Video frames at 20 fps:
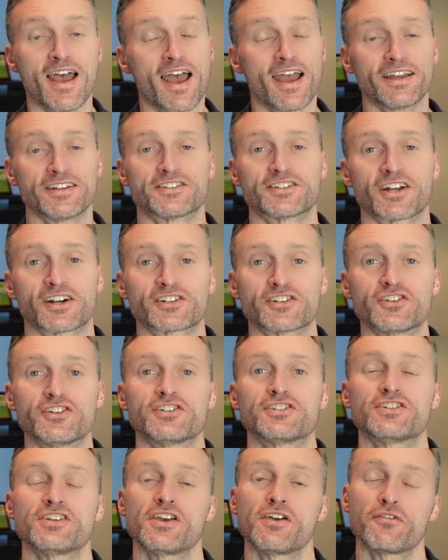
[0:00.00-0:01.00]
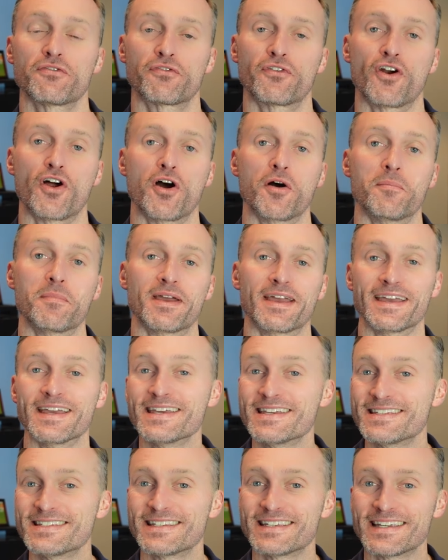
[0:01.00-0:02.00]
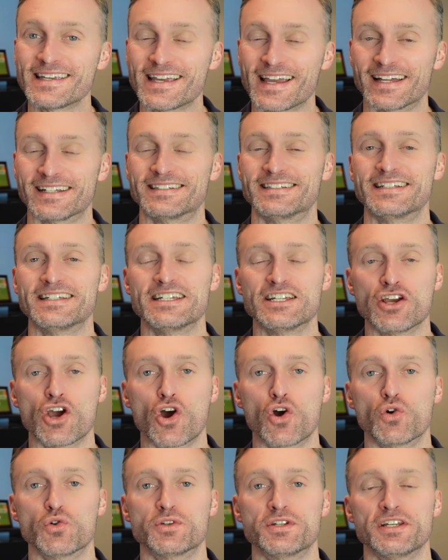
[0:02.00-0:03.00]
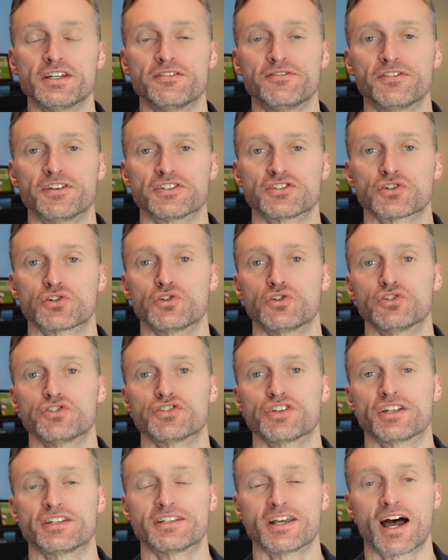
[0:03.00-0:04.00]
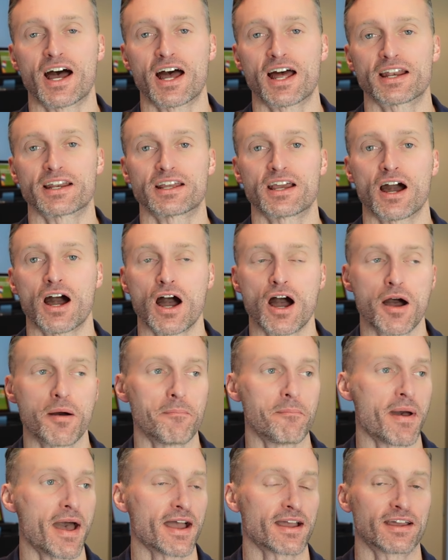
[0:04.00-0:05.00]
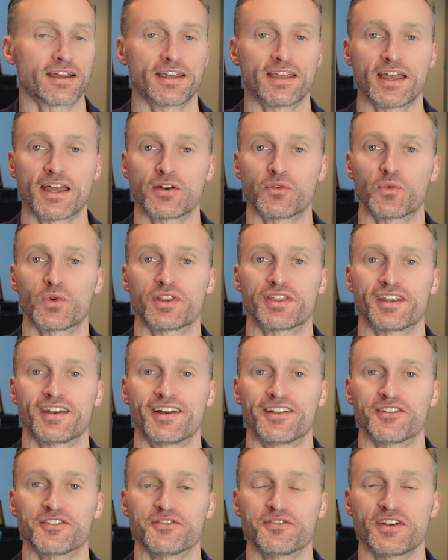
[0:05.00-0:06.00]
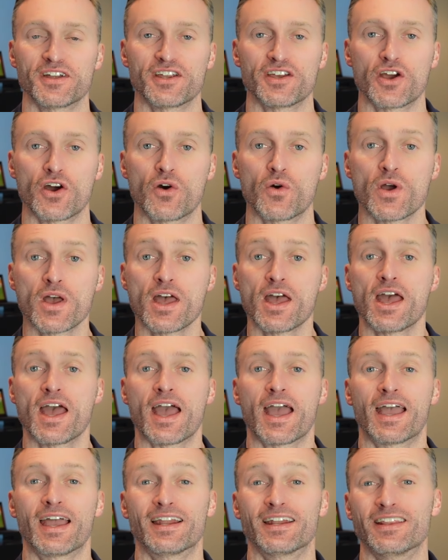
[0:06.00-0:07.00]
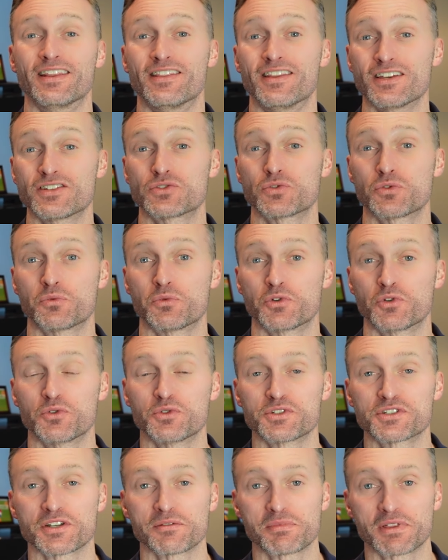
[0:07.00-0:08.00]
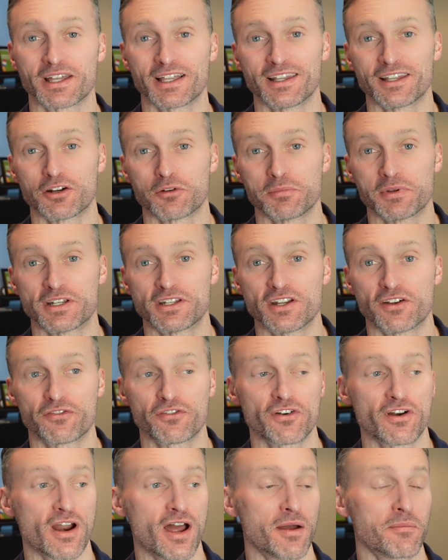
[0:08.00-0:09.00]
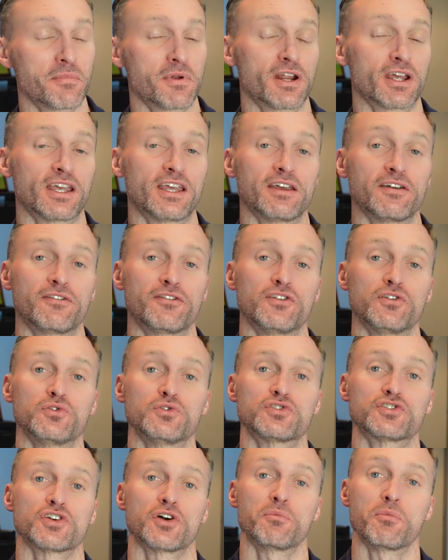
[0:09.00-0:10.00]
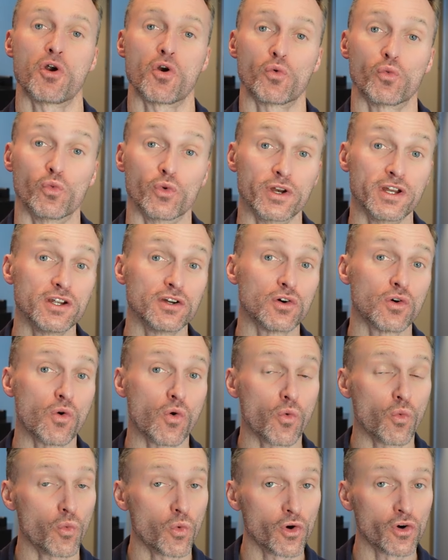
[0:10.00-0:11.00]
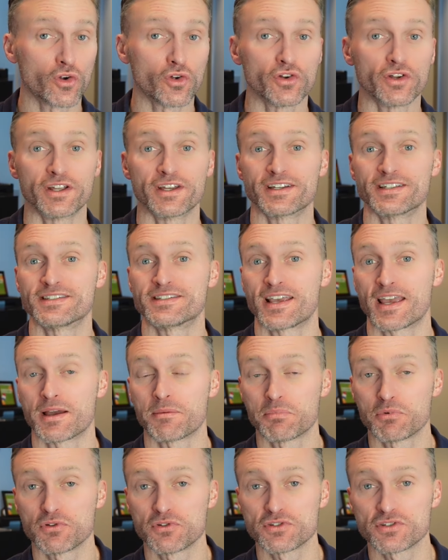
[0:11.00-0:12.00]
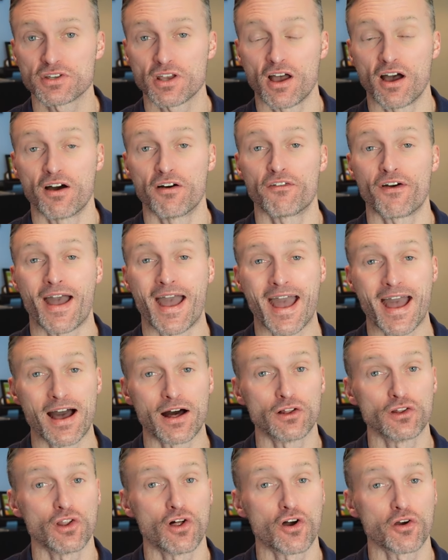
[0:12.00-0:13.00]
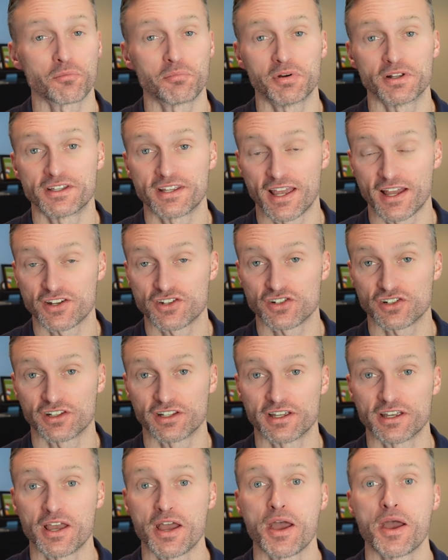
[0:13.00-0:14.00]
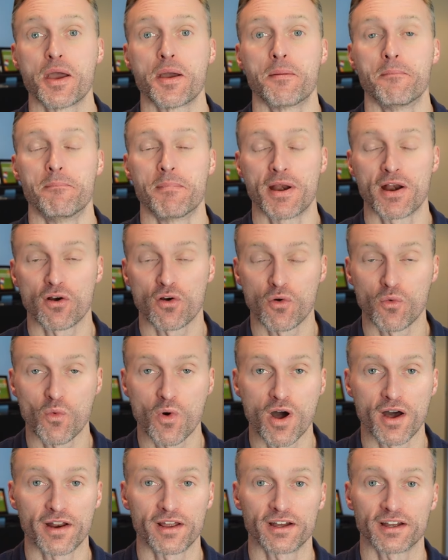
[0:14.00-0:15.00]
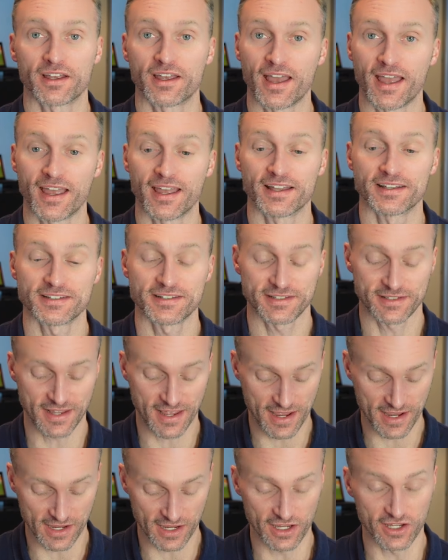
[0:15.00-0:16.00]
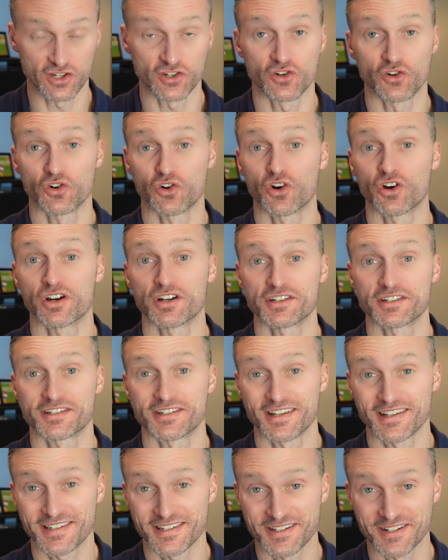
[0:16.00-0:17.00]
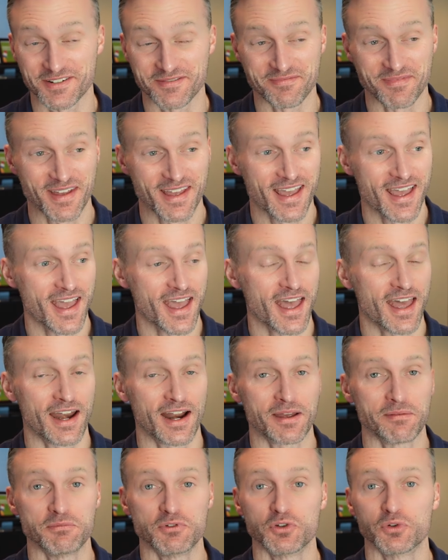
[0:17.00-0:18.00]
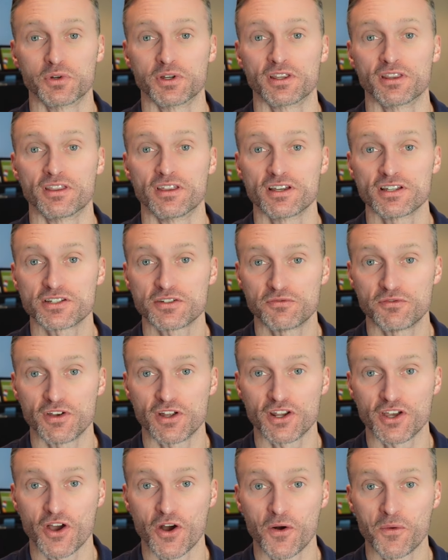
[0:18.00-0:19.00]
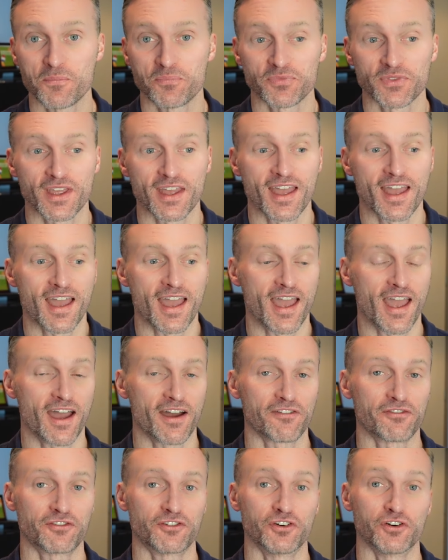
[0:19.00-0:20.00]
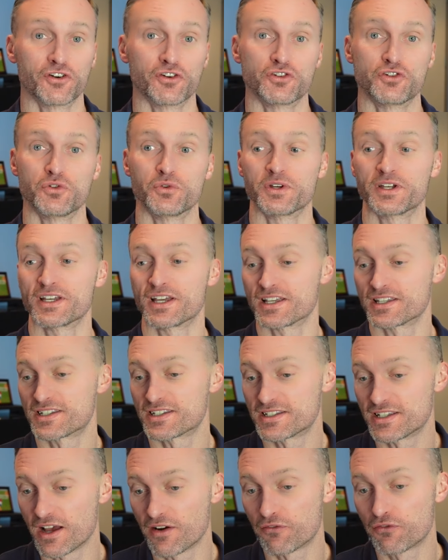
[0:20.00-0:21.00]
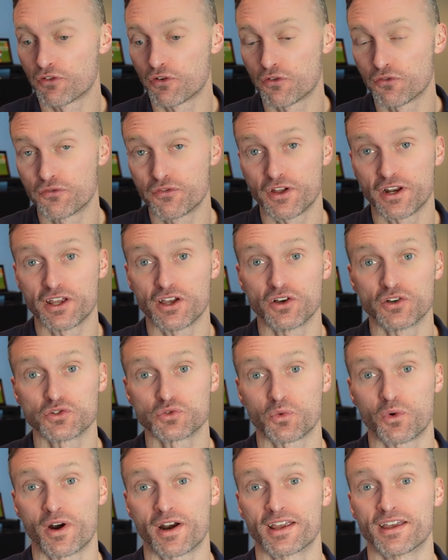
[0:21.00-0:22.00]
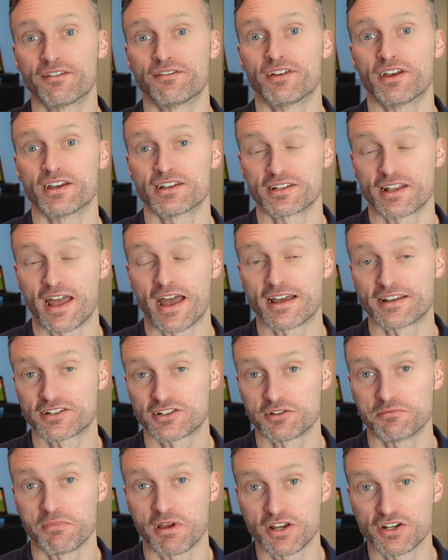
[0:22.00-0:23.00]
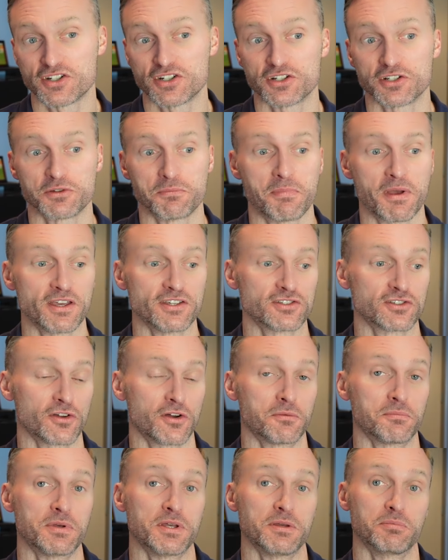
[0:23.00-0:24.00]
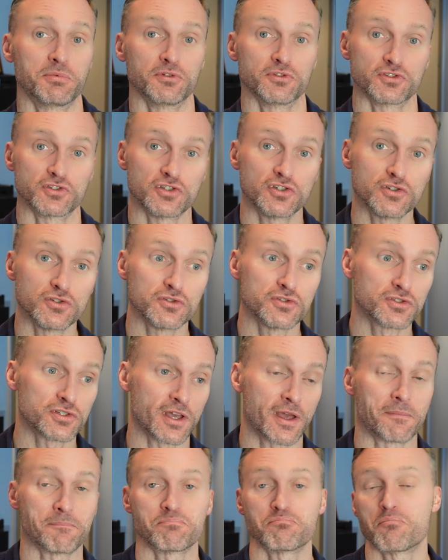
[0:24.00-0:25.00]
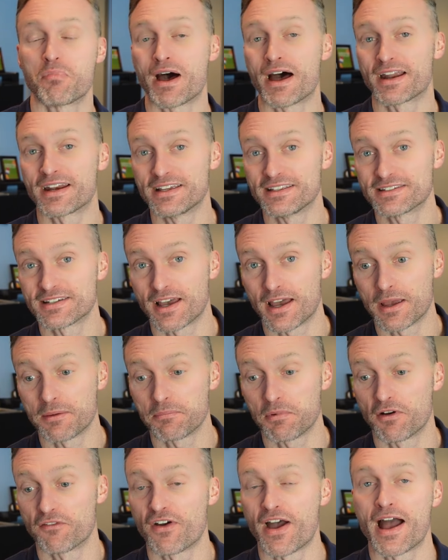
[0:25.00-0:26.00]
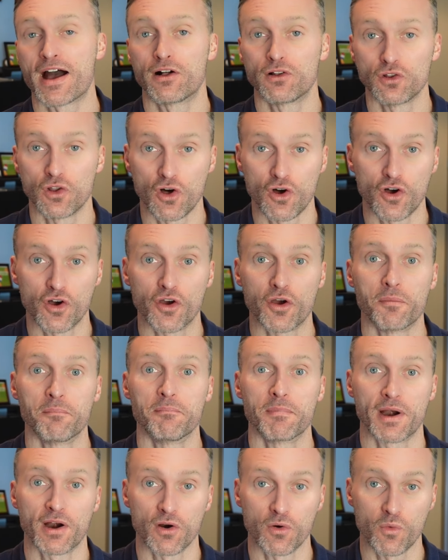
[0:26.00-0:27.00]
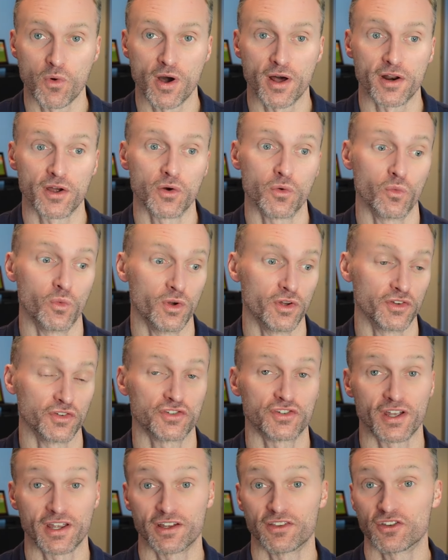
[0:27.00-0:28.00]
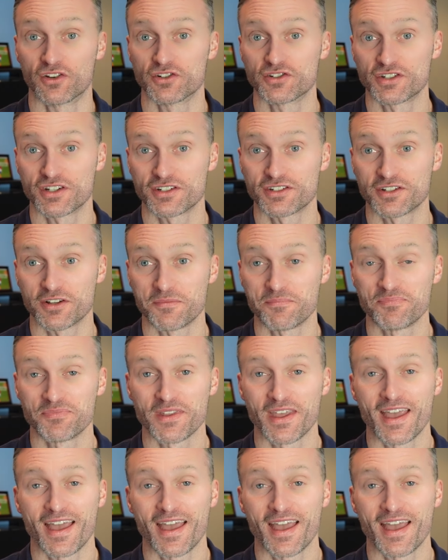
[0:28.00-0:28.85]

Hey, it's Dr. Nuesse from EasyDOTphysicals.com back again with another video. And in this one, we're doing something a little bit different. I'm gonna give you some real world examples of how long potentially marijuana can stay in your system. And I'm doing this video after doing several videos where I give es estimations based on people's use and body type of how long marijuana will stay in their system.